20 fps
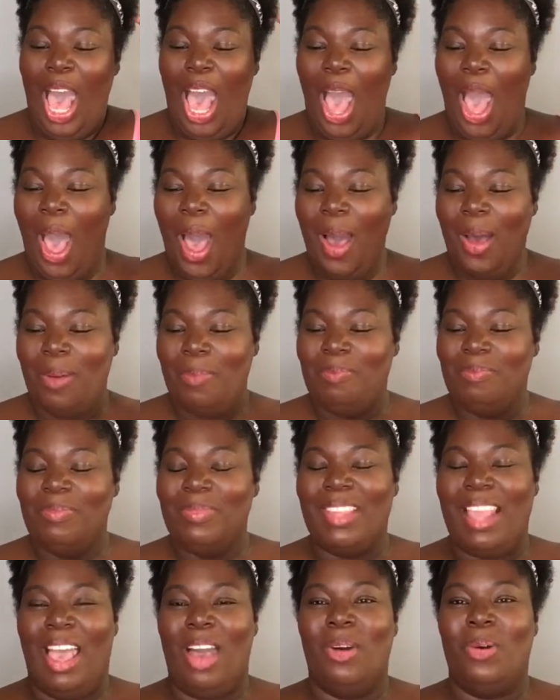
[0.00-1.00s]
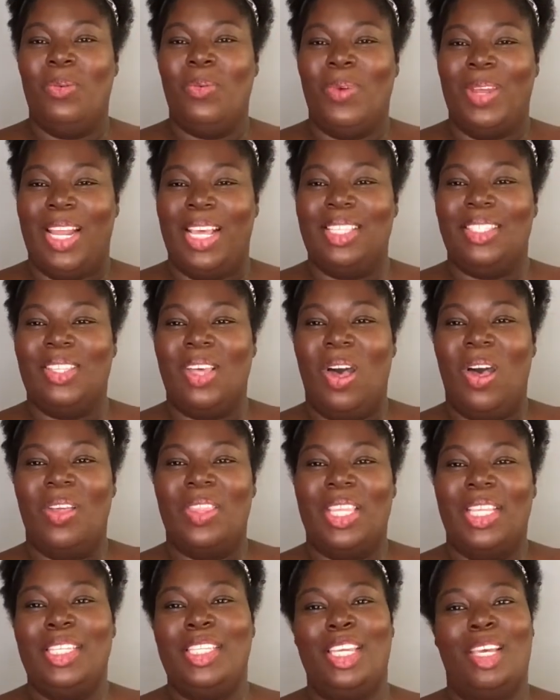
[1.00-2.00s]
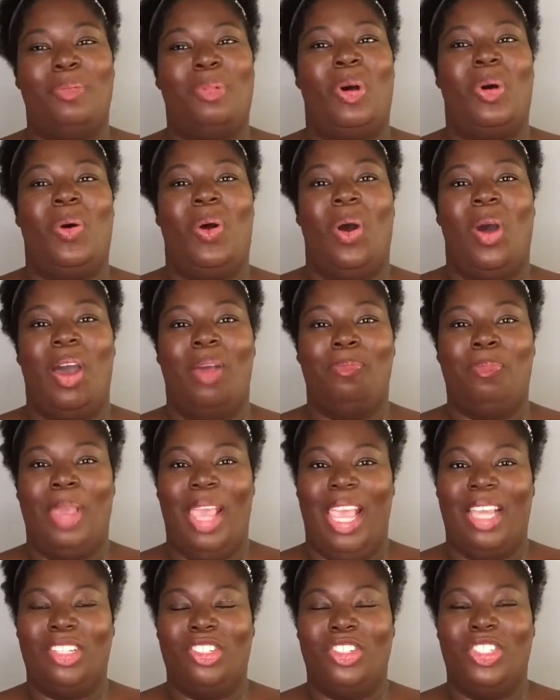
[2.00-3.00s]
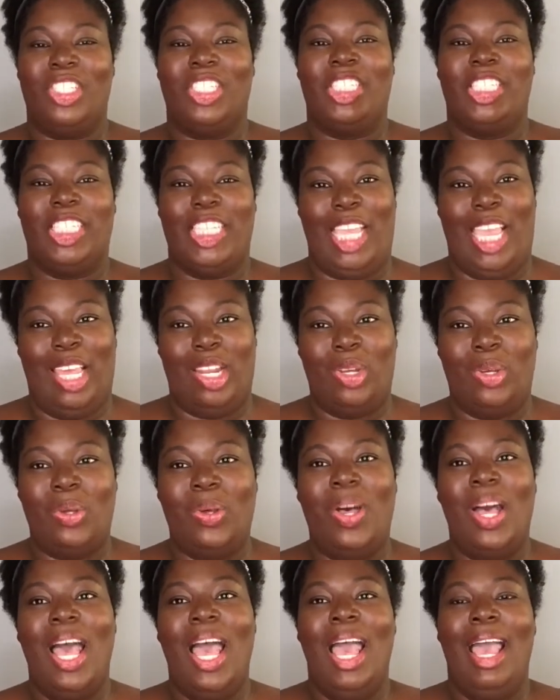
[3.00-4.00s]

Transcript: Um, now, when I saw the demo on Patrick's channel,